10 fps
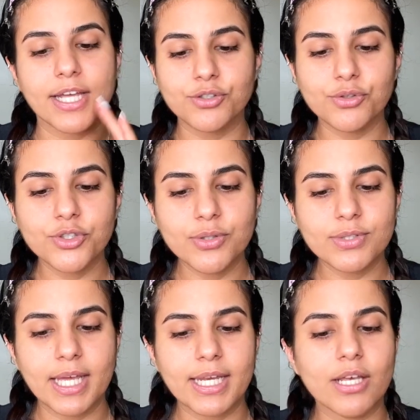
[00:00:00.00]
I don't
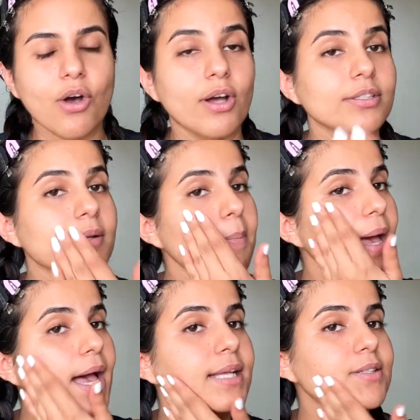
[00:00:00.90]
use any cotton
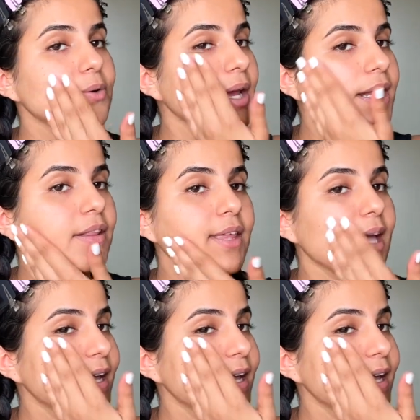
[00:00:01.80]
pads or anything.